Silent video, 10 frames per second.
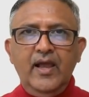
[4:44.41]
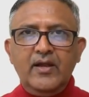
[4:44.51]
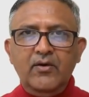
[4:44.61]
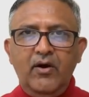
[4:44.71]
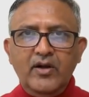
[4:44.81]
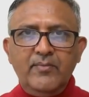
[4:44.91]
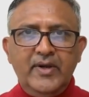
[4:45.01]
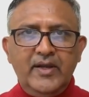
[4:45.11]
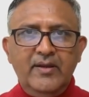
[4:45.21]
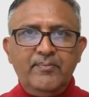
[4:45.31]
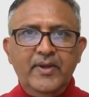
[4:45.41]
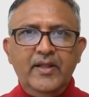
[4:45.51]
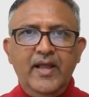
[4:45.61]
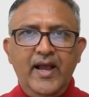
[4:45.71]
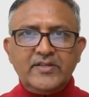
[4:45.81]
and automatically
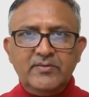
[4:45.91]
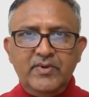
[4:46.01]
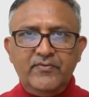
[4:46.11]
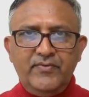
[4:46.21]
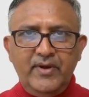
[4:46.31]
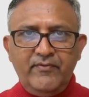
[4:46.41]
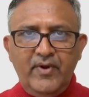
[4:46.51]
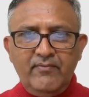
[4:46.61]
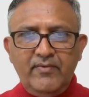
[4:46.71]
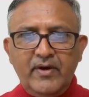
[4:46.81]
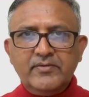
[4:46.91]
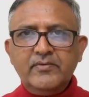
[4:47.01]
build actionable framework.